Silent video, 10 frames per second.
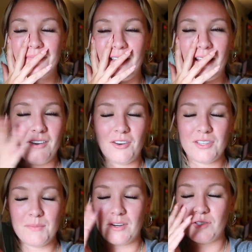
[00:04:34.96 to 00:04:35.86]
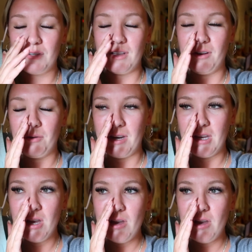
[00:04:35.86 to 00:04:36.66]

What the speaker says: not our inspection, we did that already.